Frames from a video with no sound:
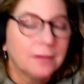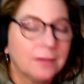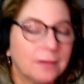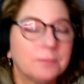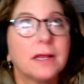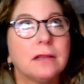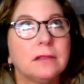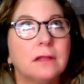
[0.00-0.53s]

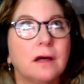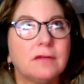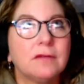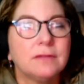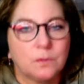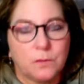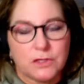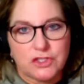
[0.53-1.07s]
But I love
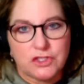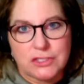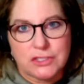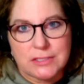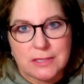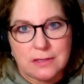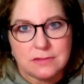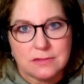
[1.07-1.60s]
it when
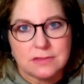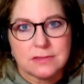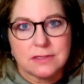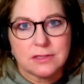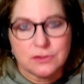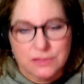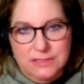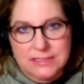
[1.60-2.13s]
Janelle's
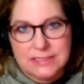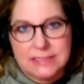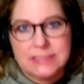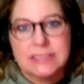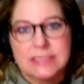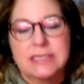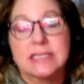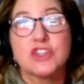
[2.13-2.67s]
and
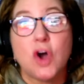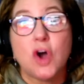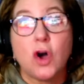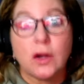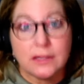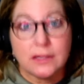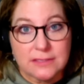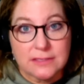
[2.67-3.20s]
Christine's kids all
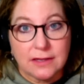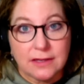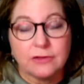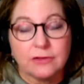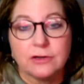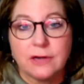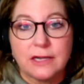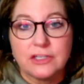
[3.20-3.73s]
get
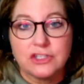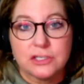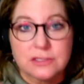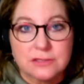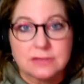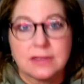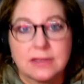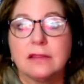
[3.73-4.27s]
together. I
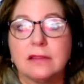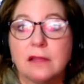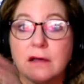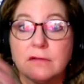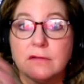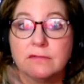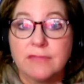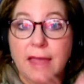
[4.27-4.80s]

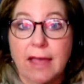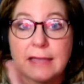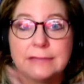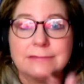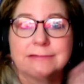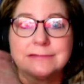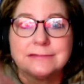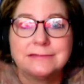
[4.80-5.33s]
love that.
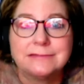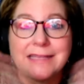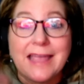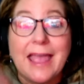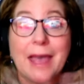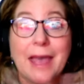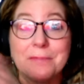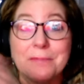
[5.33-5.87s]

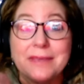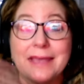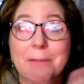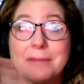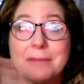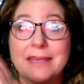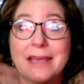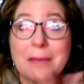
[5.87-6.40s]
Happy,
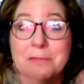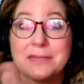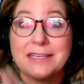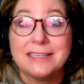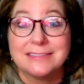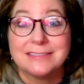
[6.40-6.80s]
happy, happy.